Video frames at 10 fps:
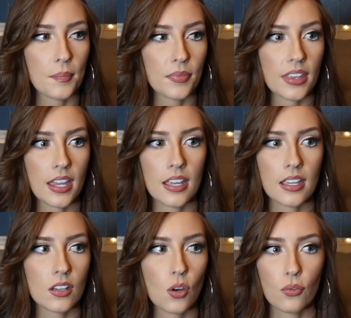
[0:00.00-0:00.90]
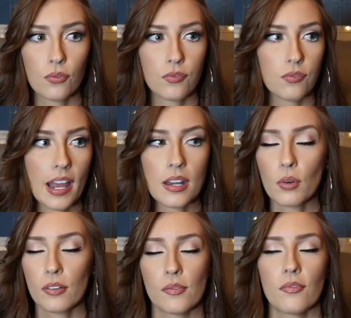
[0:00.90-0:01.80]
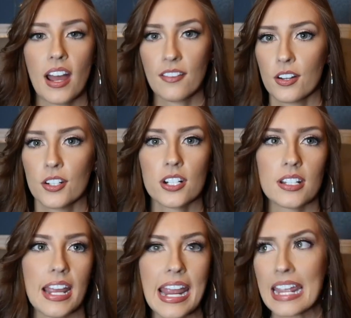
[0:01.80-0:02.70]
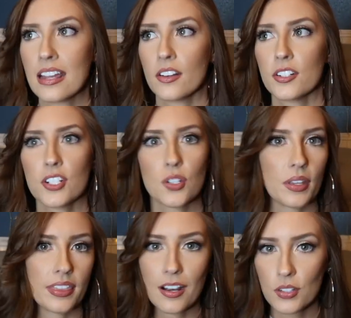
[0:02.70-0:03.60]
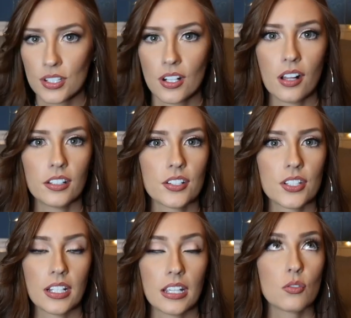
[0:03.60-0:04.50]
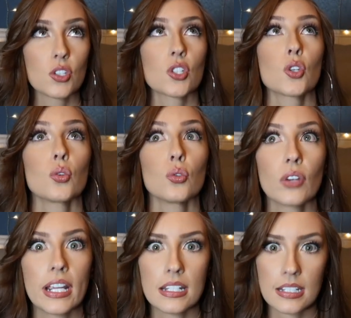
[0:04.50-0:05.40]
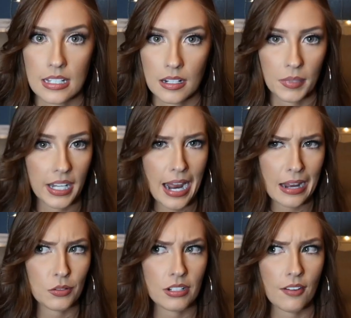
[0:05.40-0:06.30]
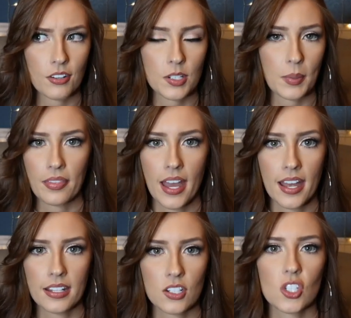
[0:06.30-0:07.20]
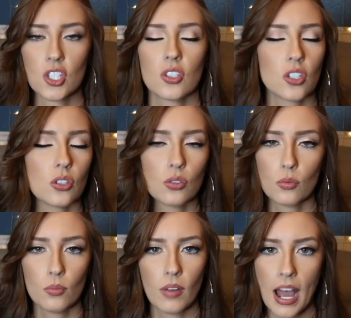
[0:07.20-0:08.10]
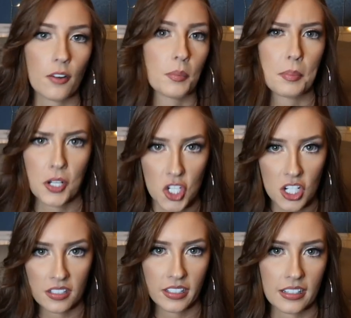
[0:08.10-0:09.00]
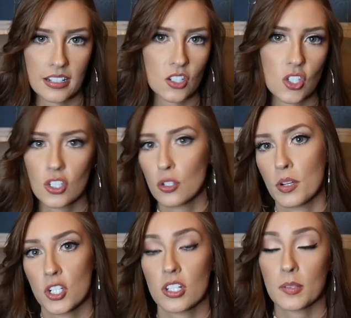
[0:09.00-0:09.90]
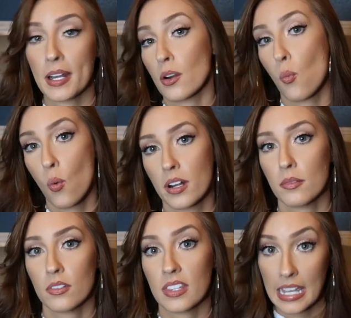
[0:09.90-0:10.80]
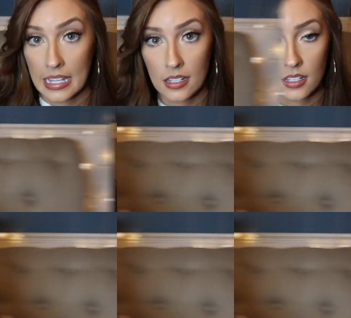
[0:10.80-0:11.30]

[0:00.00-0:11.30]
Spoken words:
They go anywhere from $500 to $800 to $1,000. Like, it was just crazy, and I'm like, I would never spend that. It's just too out of my budget. Like, that's just too much to spend on one thing.